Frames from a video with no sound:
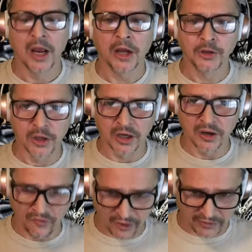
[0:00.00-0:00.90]
and you get
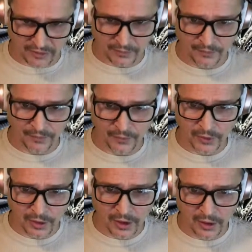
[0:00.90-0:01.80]
convicted
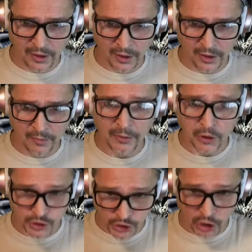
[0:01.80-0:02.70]

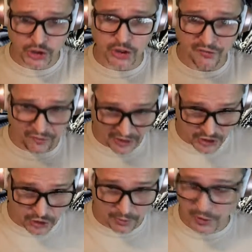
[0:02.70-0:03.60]
because the judge
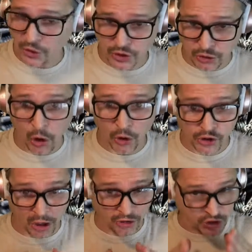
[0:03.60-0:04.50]
convicts you because you go in
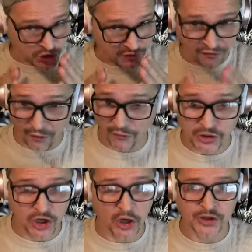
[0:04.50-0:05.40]
trial just in front of a
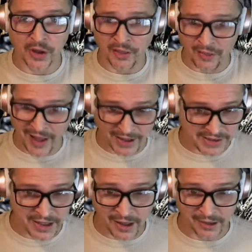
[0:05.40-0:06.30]
judge and
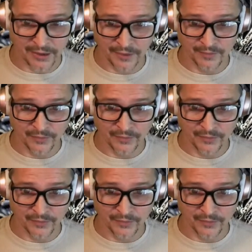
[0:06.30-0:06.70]
that's it,